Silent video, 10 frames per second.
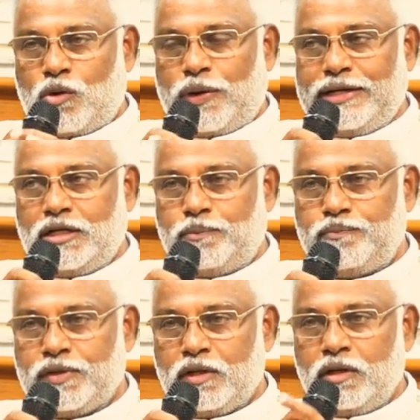I wind up,
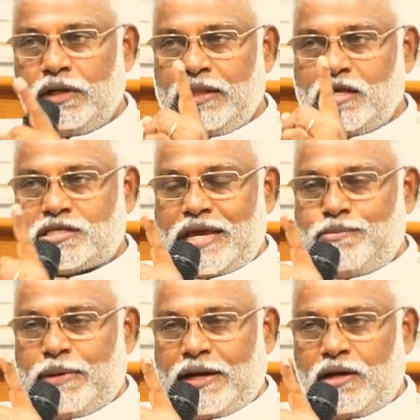in the
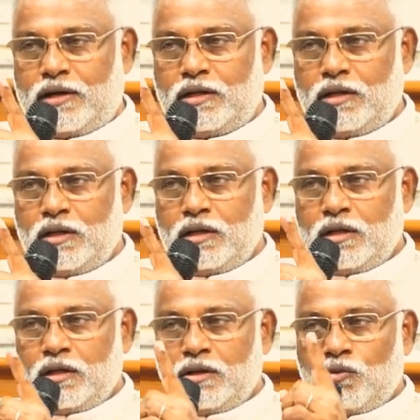same manner,
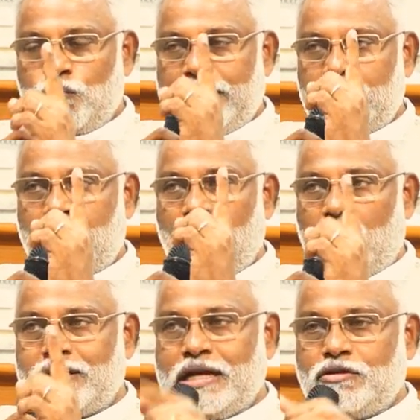when
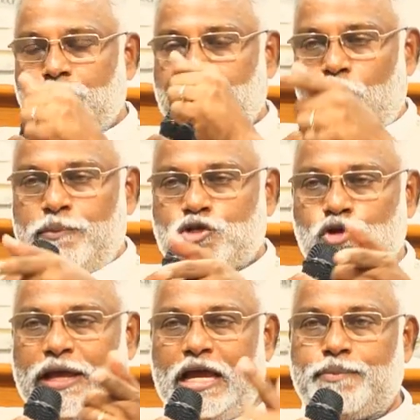God gave the promise
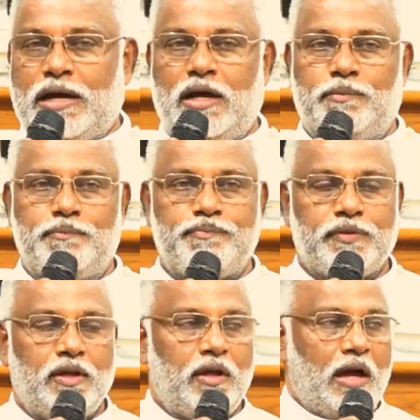to Abraham,
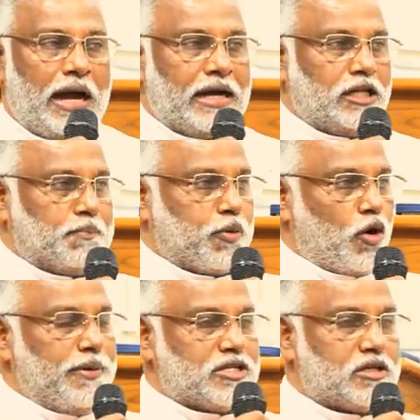and the
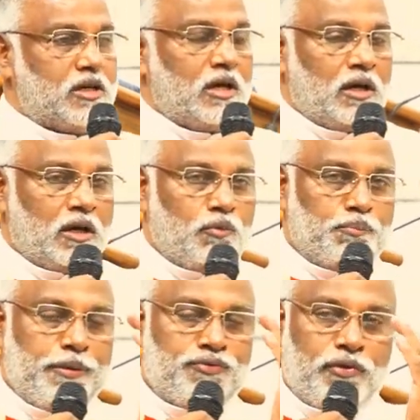promise
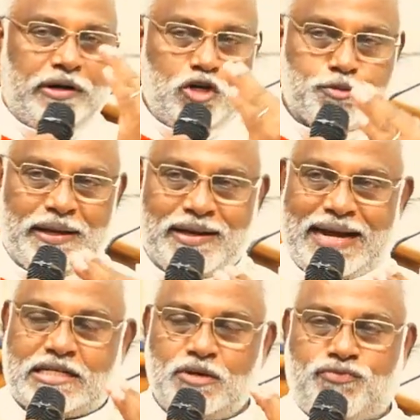before it was being
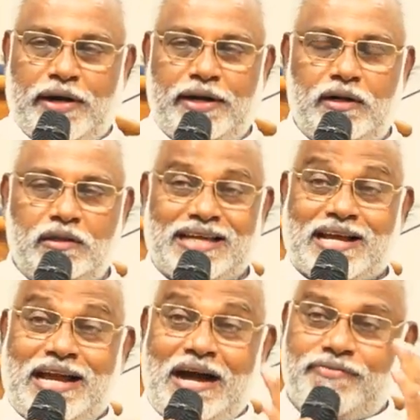ratified, the
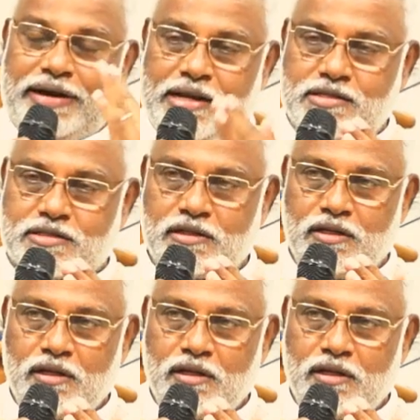covenant,